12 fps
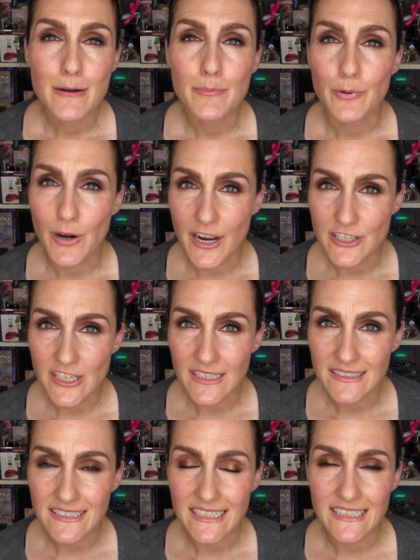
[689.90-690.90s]

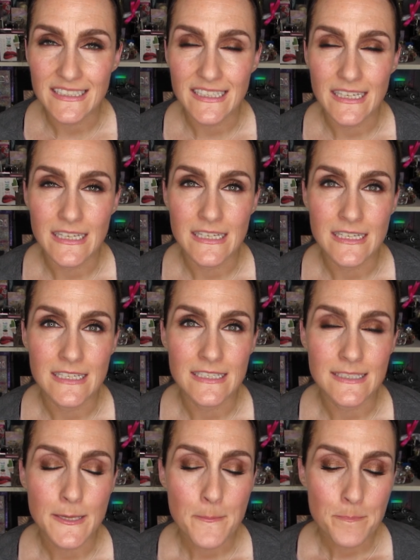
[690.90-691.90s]
project. It
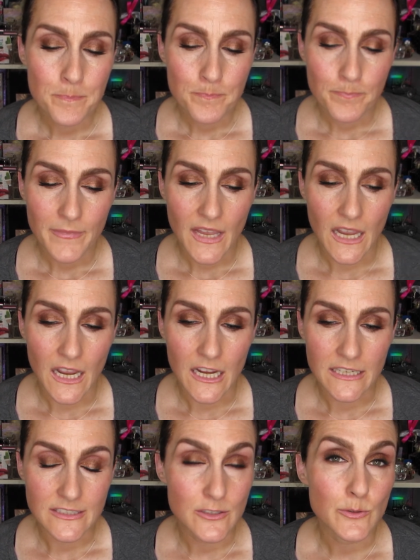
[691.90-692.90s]
is,
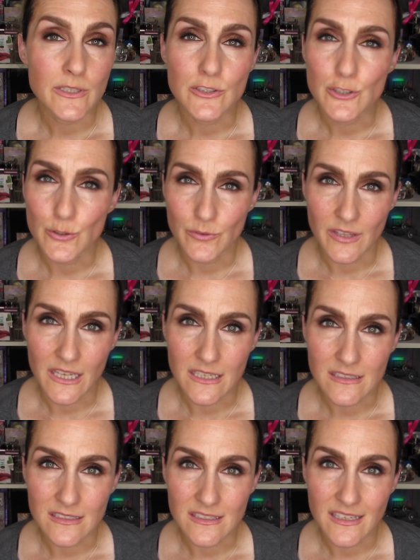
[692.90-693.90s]
it's doing two
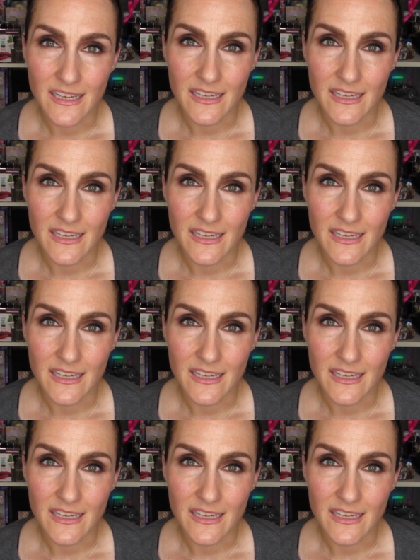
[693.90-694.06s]
things.